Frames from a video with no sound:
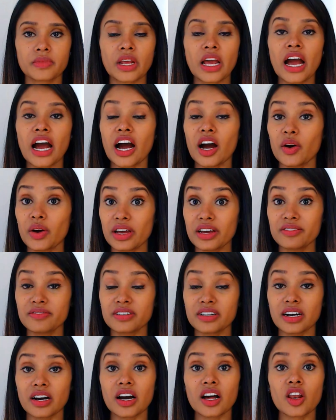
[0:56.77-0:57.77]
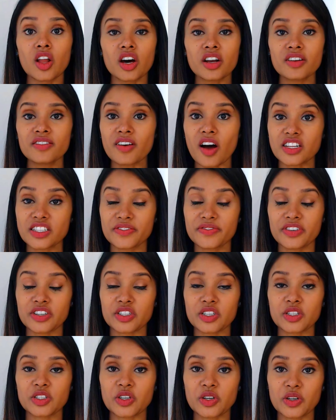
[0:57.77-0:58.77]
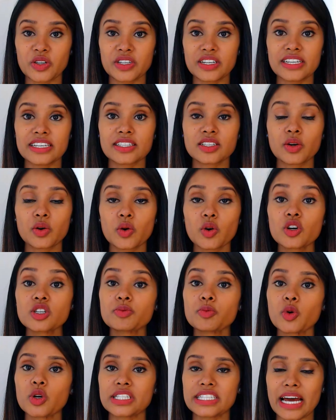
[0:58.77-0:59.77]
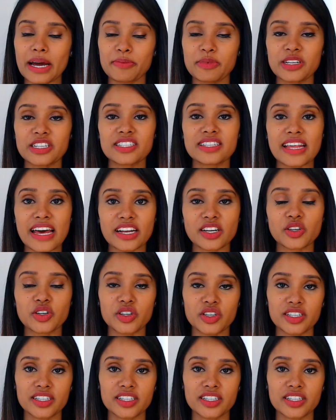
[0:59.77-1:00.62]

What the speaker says: However, a lot of artificial toners cause more damage than good.